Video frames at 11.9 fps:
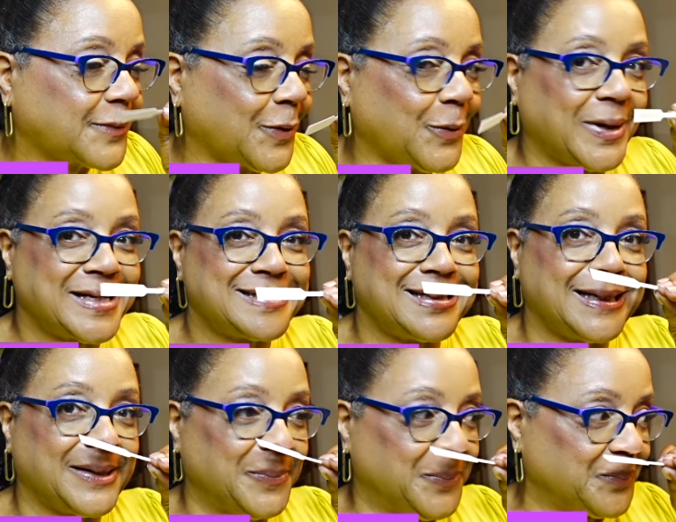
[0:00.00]
Oh, I see
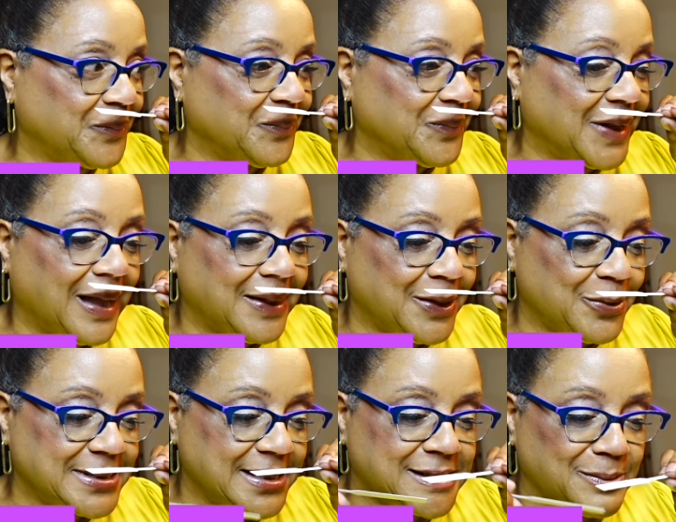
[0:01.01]
it.
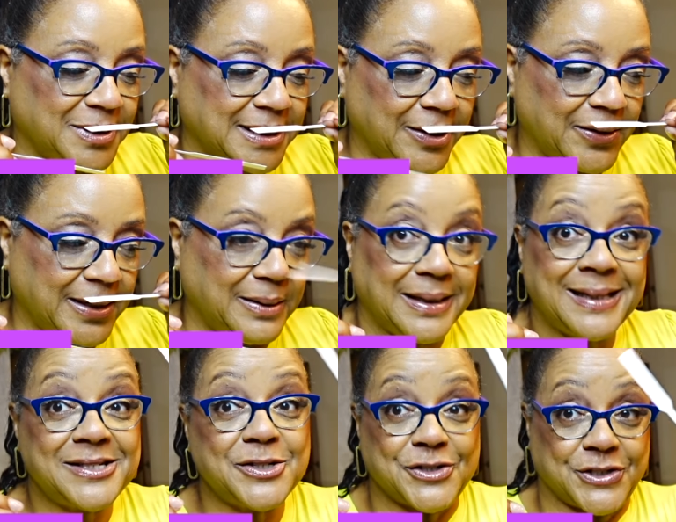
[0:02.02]
There's a similarity.
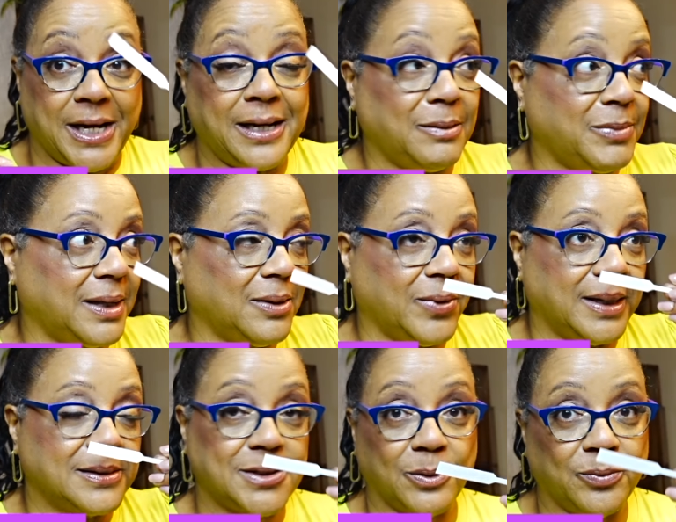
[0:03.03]
This is Janie, by the way.
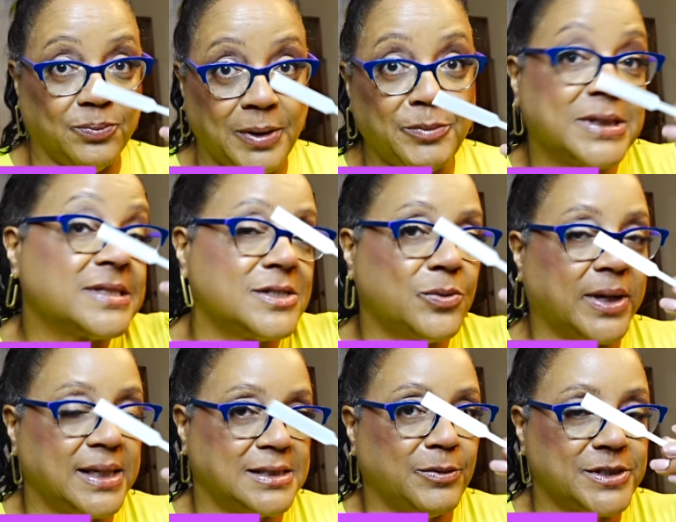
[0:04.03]
So remember, this is the one
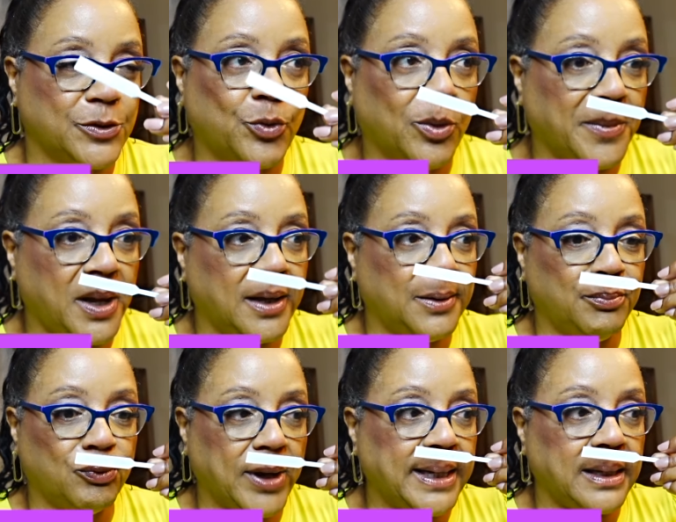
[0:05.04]
I said was a gourmand
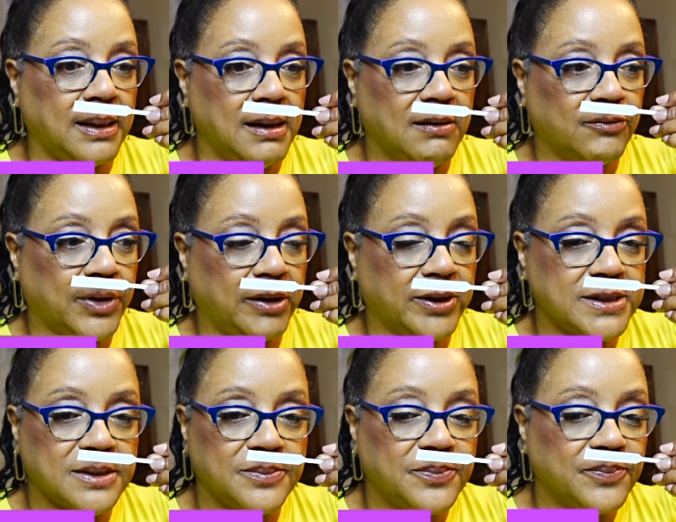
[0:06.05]
bready
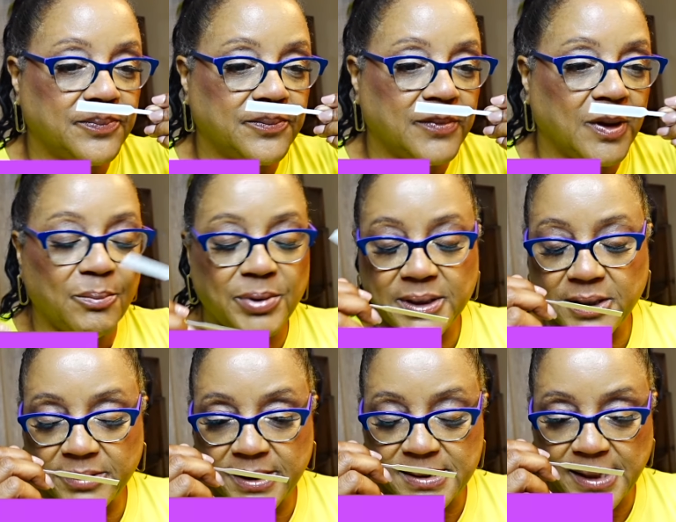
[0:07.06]
fragrance. But
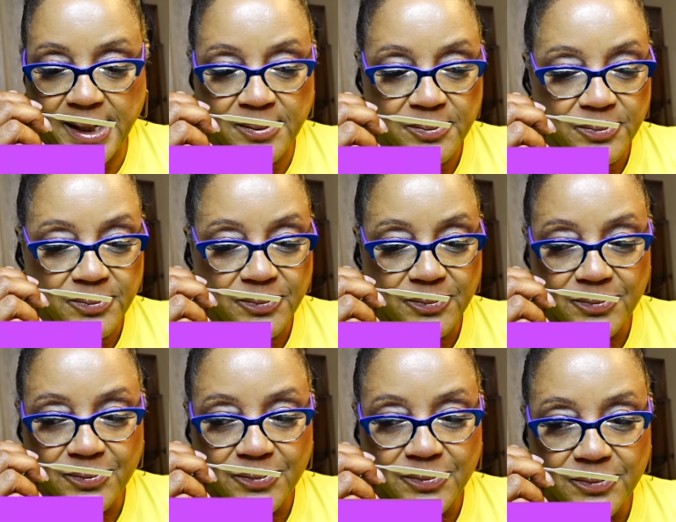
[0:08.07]
there's a
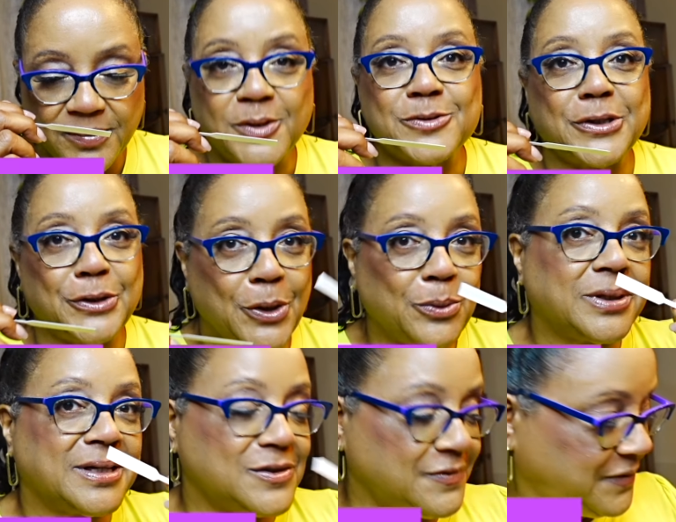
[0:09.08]
note that
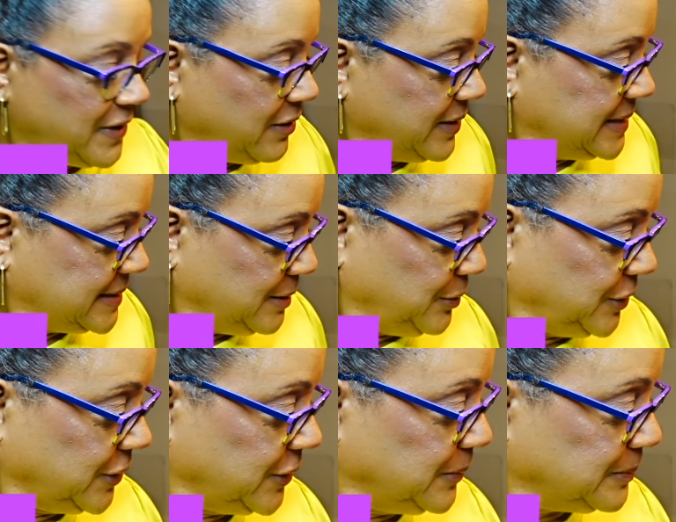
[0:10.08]
is very
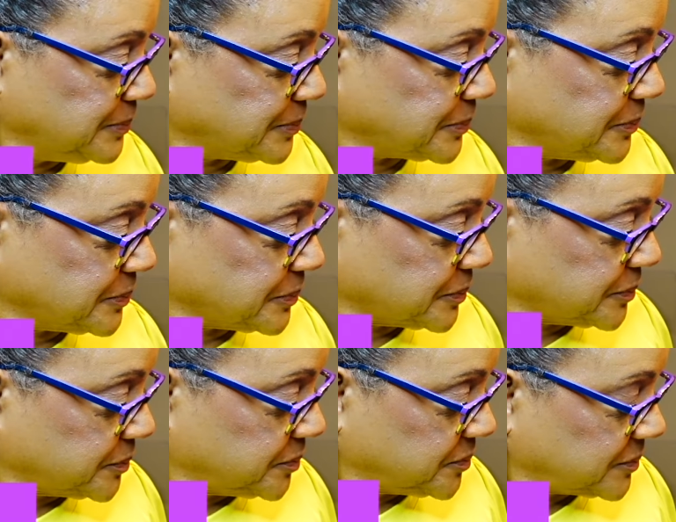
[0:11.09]
similar
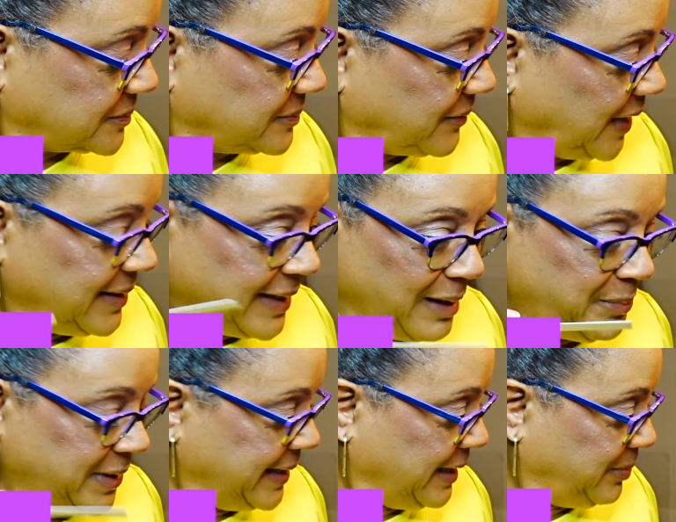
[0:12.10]
that I'm
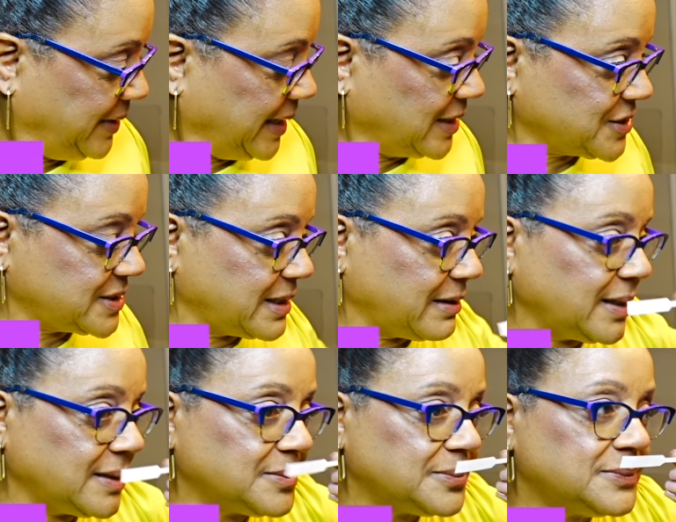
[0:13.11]
picking up in the Al Jazeera.